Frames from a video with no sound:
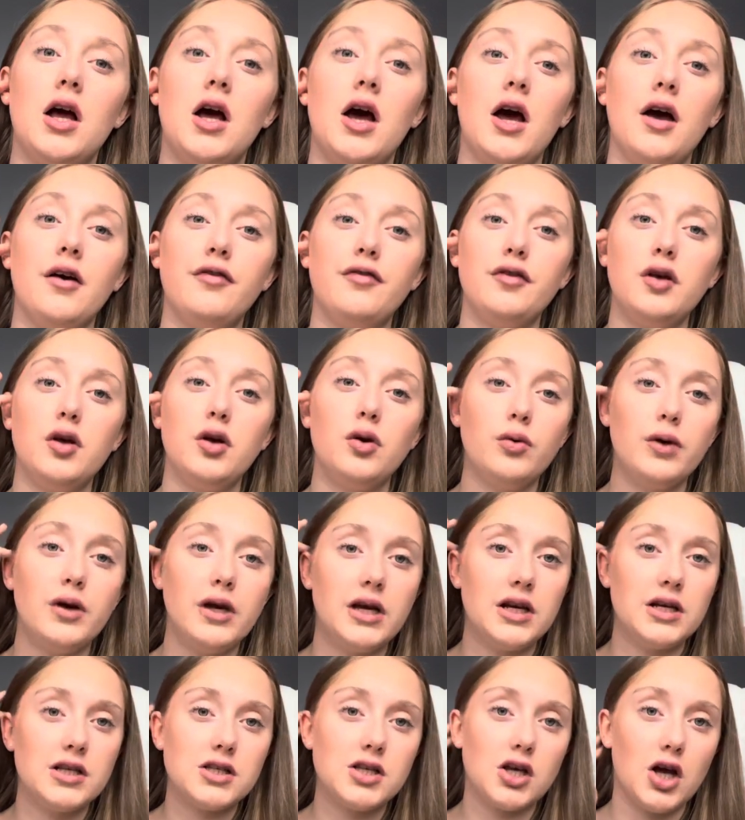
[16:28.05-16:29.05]
a few
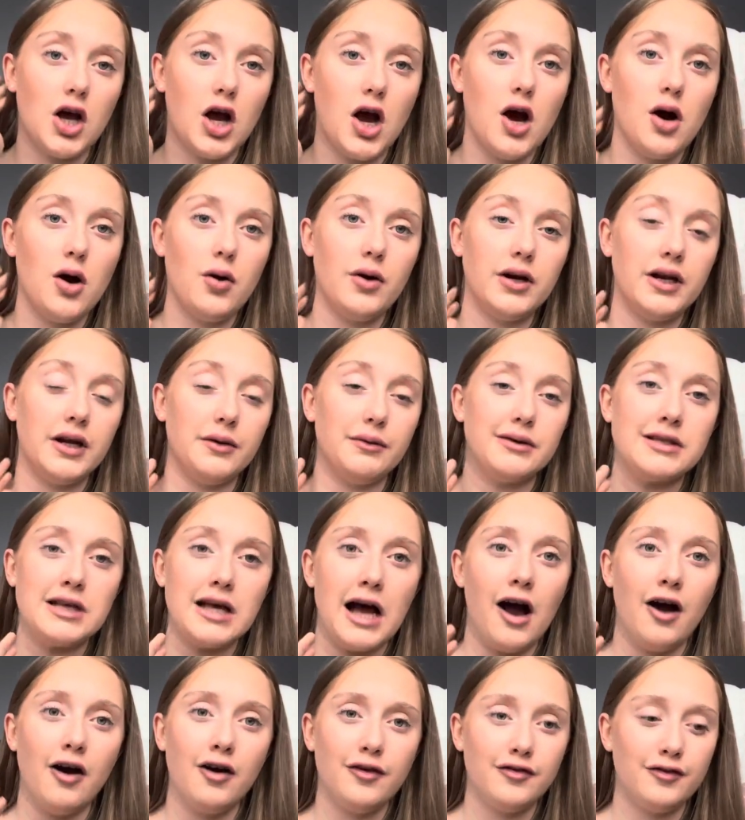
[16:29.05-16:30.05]
weeks ago and it was
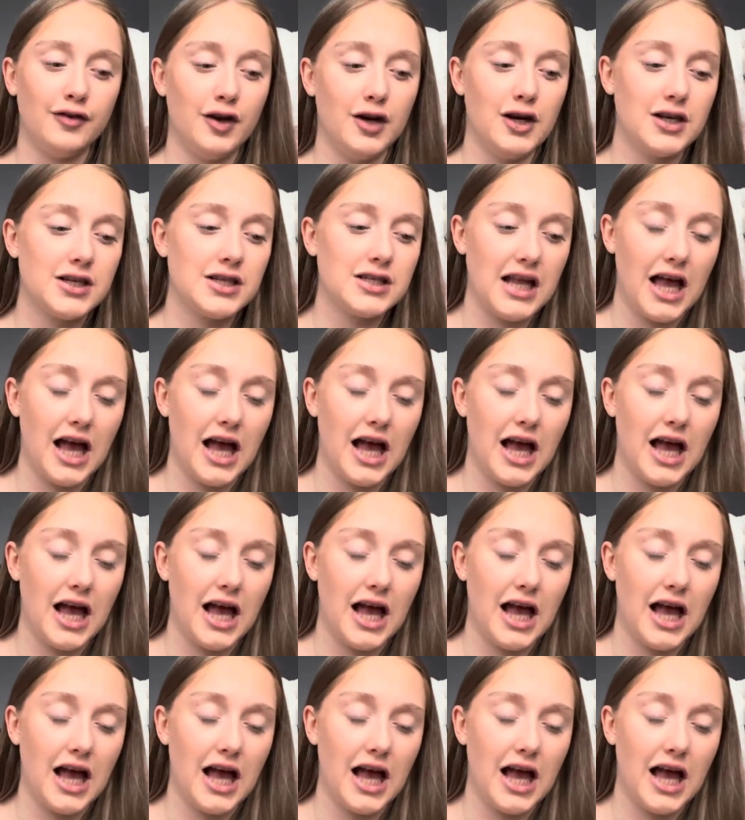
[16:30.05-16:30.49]
our first